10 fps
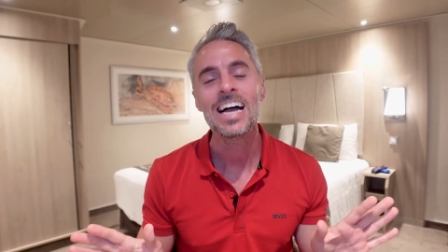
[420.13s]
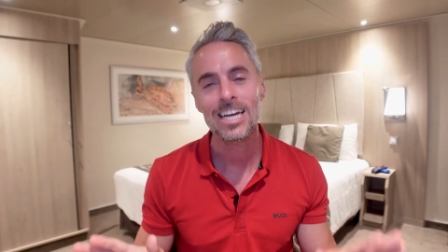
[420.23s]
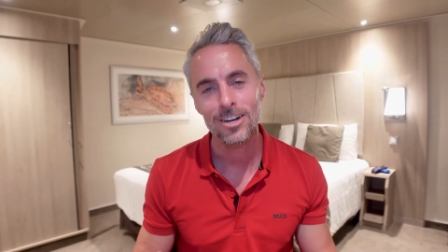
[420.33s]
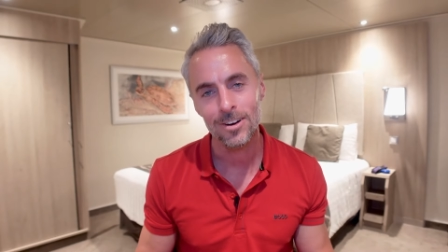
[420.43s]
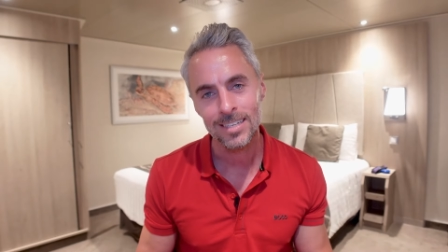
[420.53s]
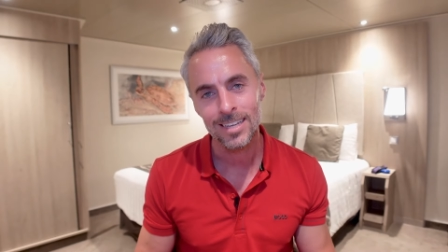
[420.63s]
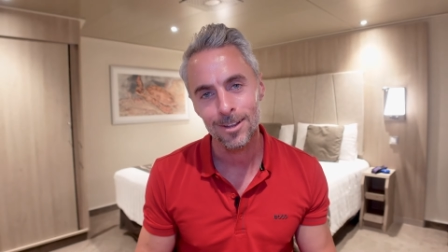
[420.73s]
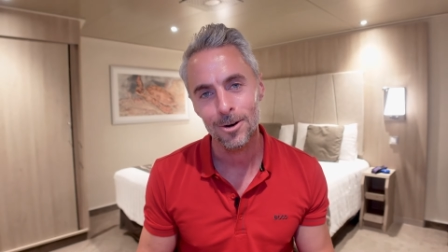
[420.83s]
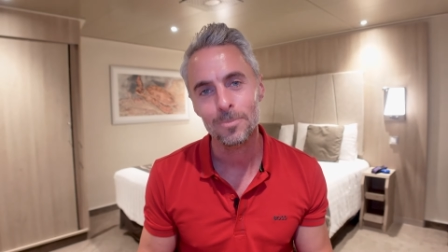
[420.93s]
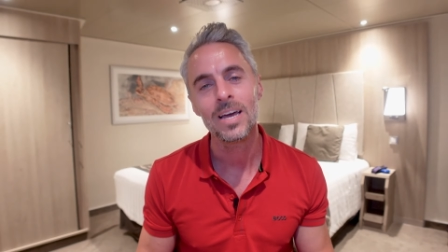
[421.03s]
I digress a
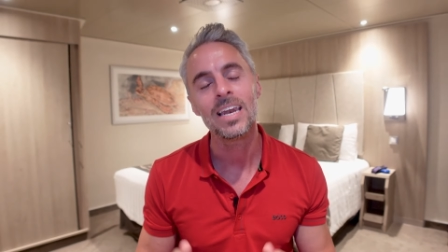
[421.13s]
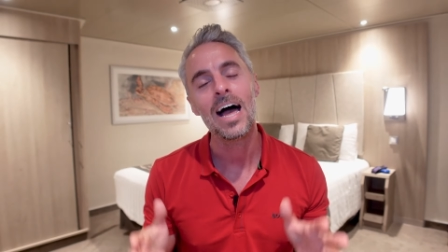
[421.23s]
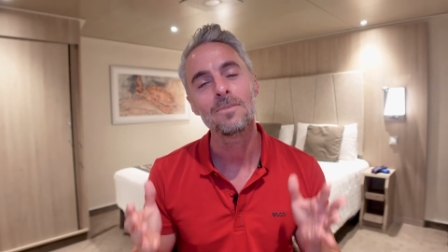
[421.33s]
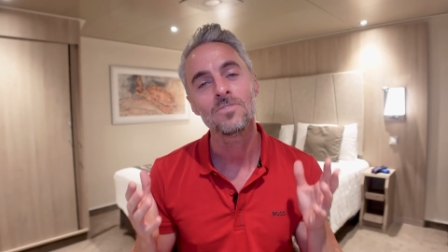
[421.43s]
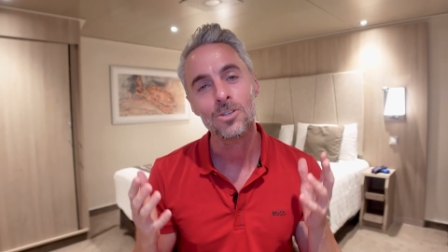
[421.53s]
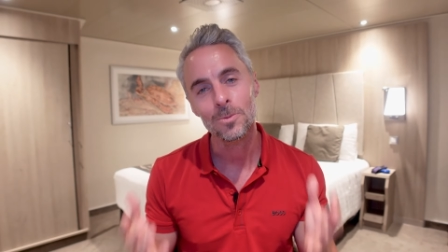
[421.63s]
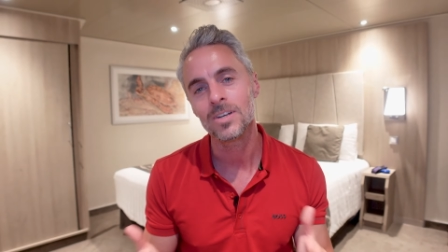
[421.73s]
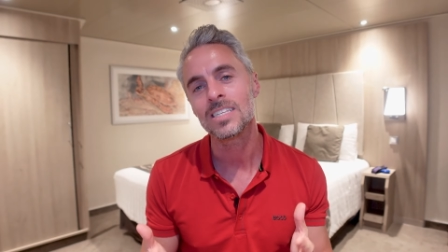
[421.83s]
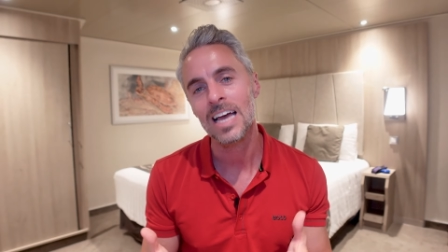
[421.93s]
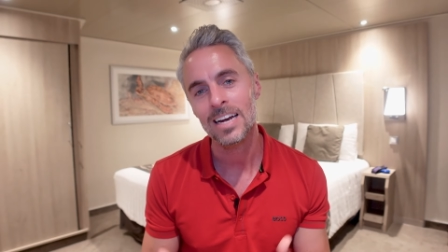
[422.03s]
little bit. I'm
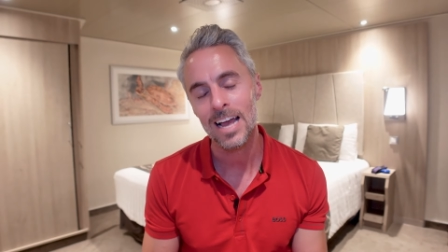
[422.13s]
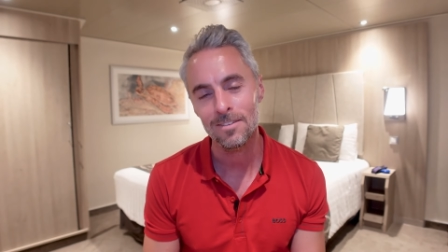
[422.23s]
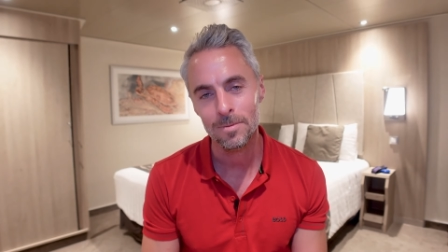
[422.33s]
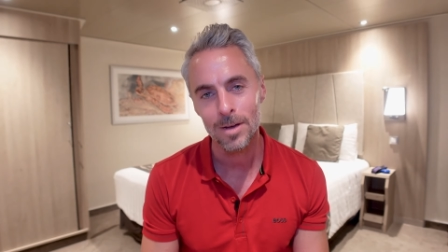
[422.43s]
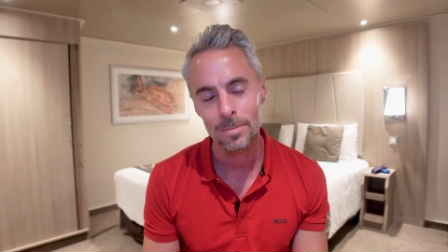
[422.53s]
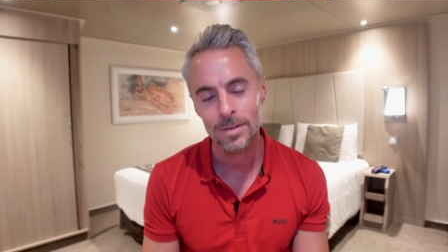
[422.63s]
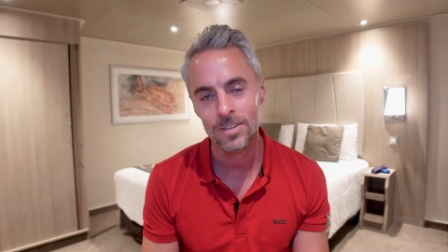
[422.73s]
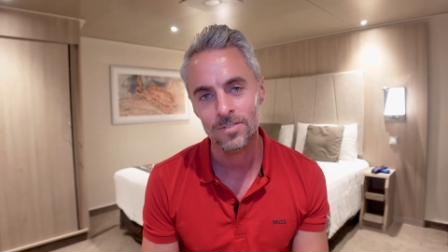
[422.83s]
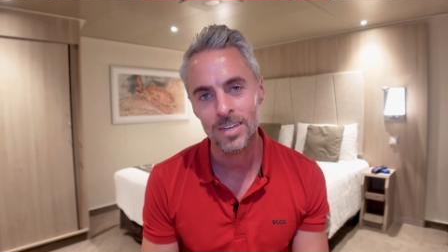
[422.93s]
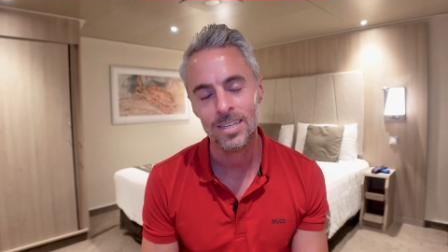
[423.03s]
super excited to have him coming
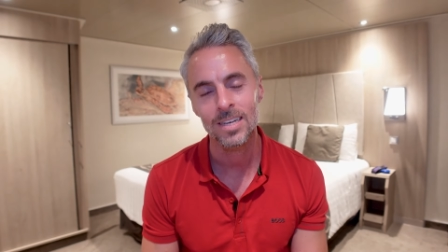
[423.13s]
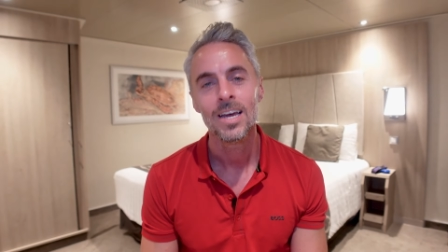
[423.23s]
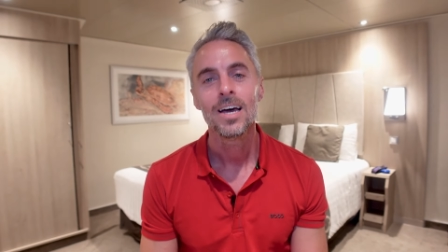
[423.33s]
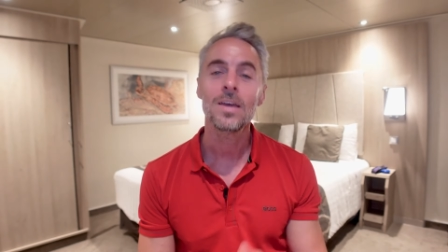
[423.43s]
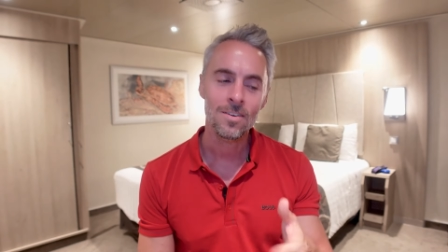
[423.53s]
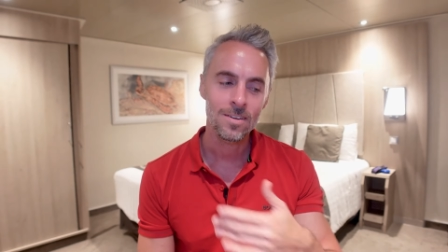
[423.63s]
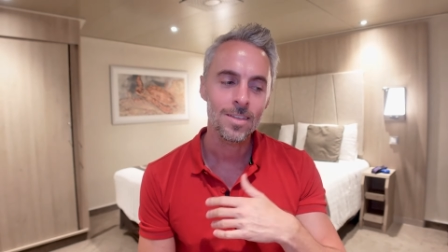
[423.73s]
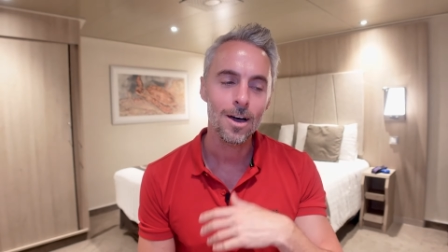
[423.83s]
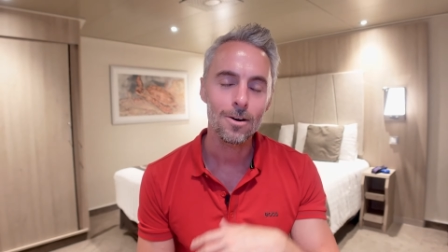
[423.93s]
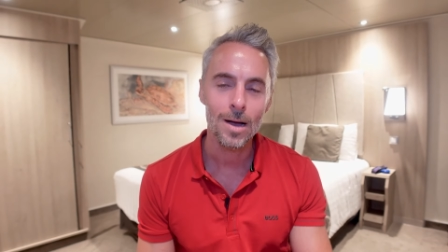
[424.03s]
to visit. Even
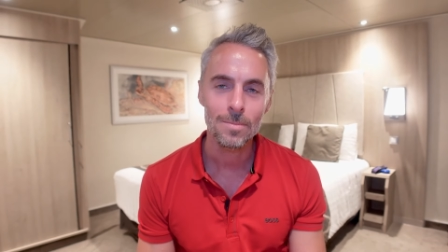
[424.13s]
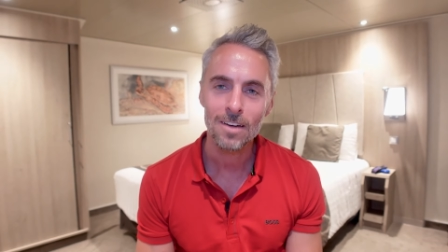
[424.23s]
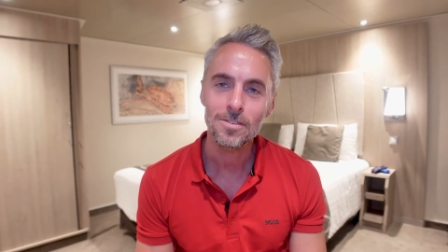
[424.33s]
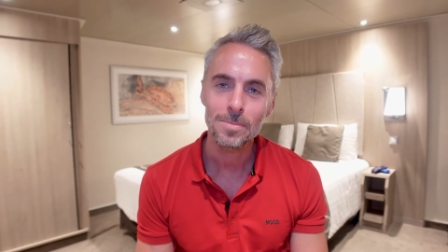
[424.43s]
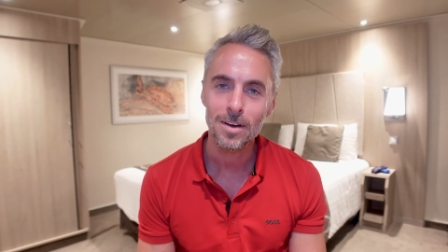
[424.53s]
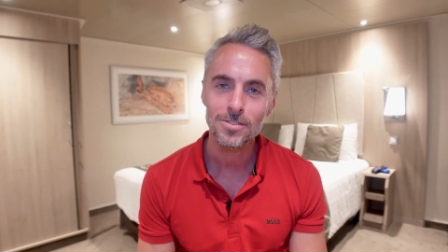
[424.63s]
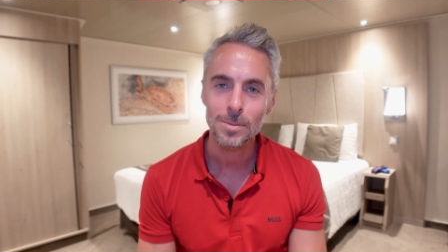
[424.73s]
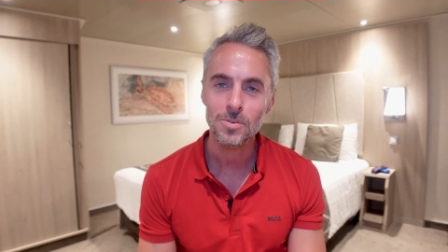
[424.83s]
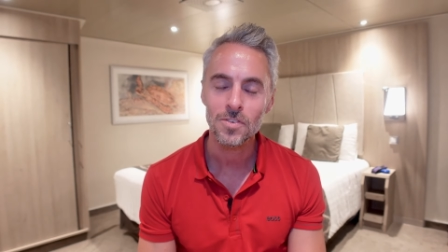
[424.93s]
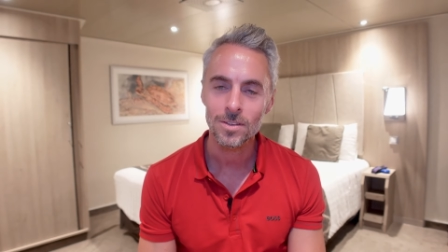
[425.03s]
though I'm gonna have to be off
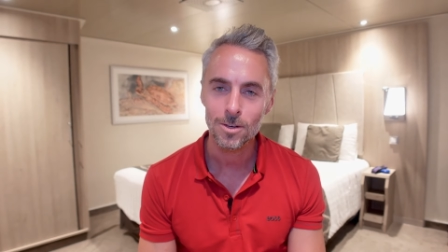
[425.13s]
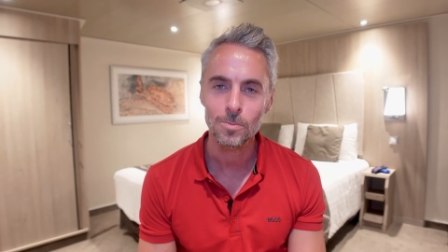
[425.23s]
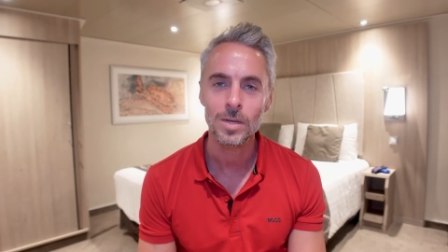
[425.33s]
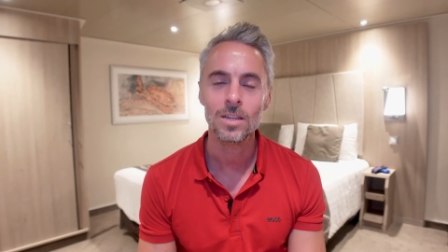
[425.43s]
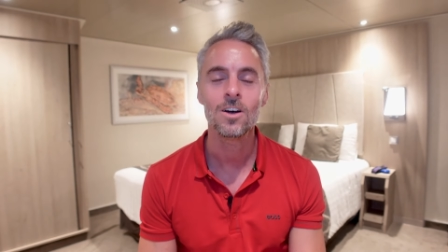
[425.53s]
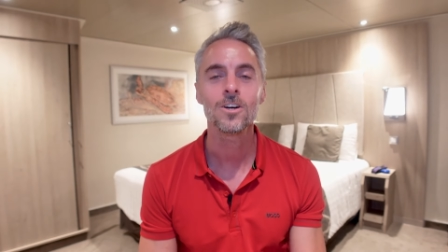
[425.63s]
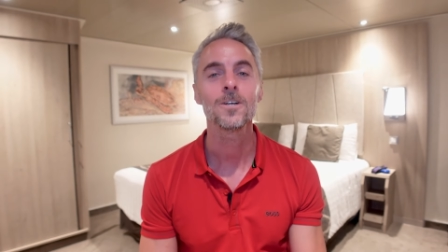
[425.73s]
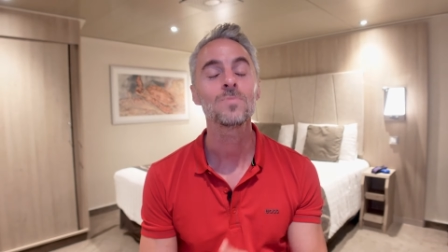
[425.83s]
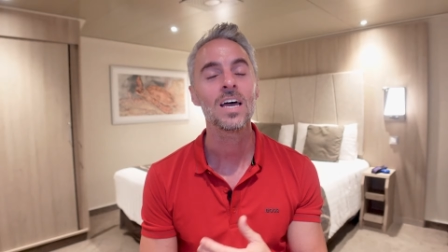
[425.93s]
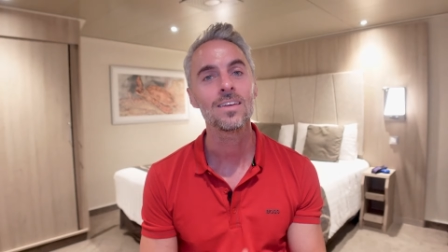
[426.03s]
ships for a little bit
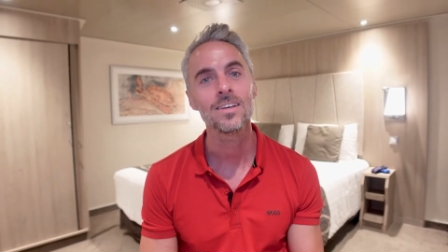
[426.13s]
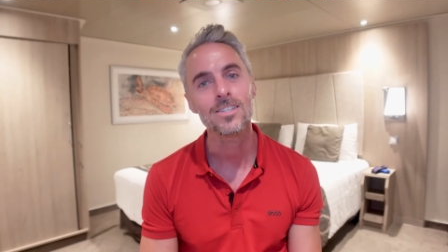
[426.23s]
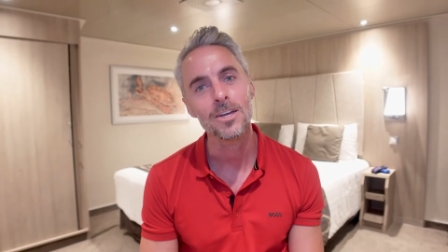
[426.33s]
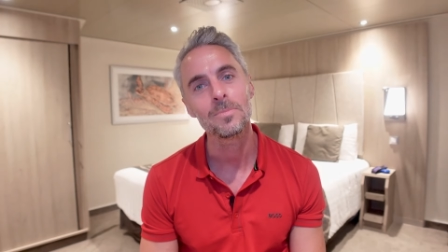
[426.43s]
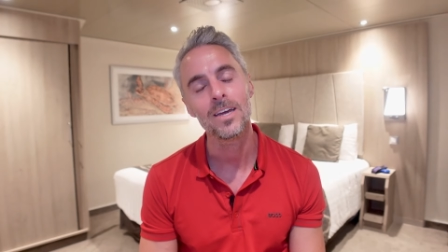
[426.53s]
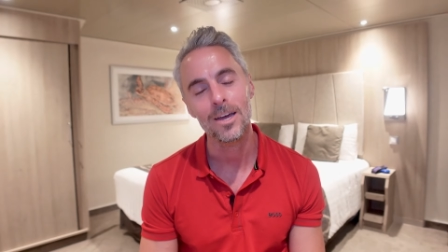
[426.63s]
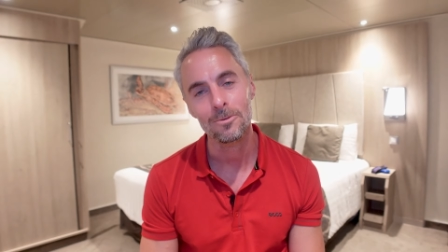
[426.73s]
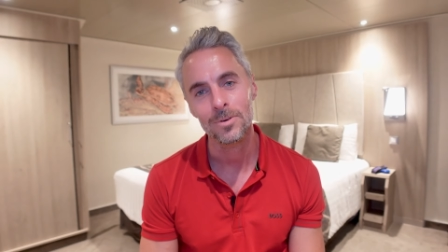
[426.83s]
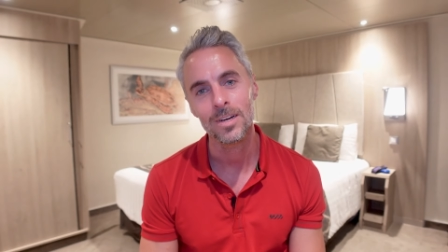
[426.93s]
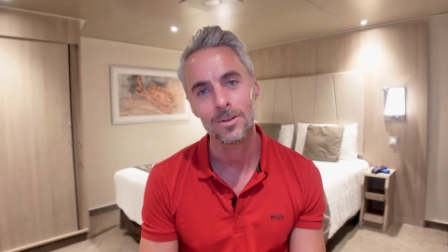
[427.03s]
longer, I think it's gonna be a
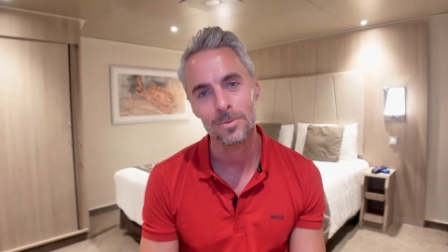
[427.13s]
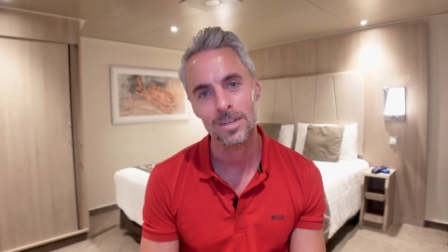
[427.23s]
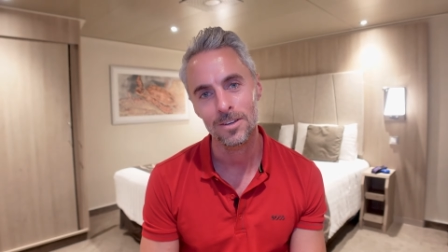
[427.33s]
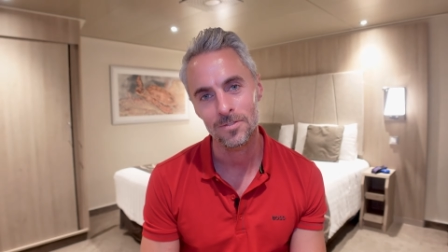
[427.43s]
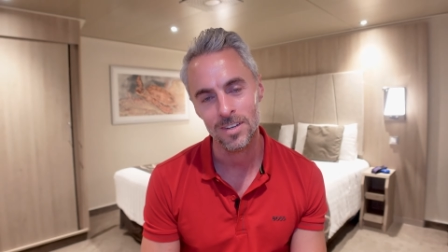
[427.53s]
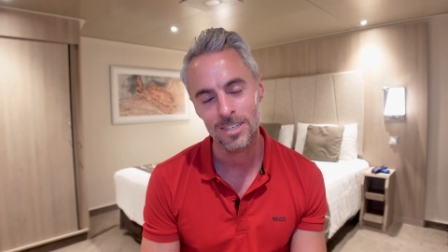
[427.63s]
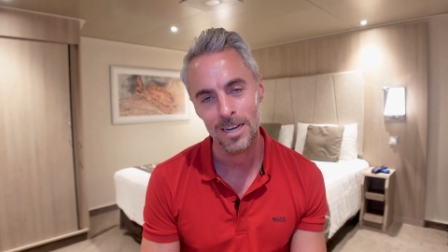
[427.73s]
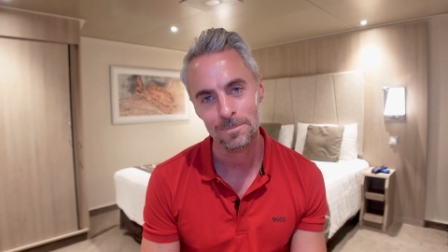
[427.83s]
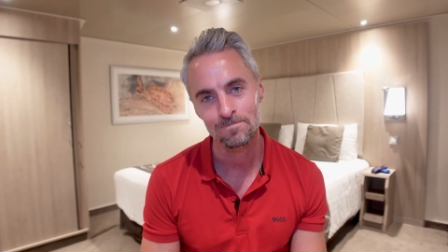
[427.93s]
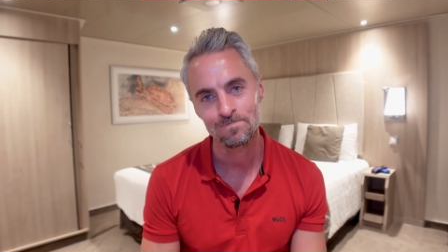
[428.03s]
really, really fun
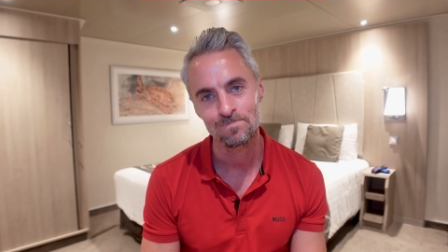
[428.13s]
time.